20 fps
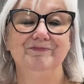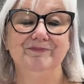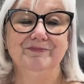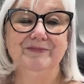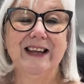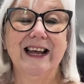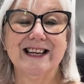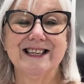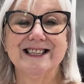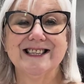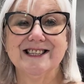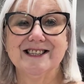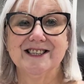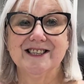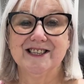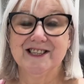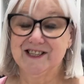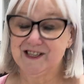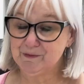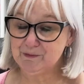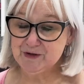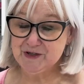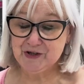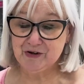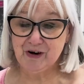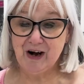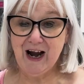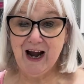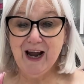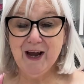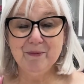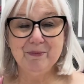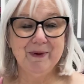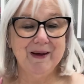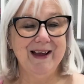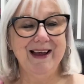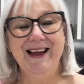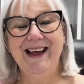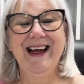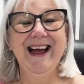yes, subscribe
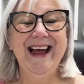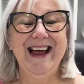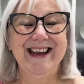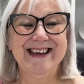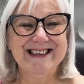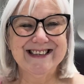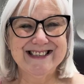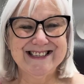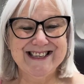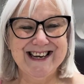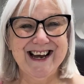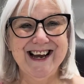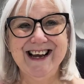and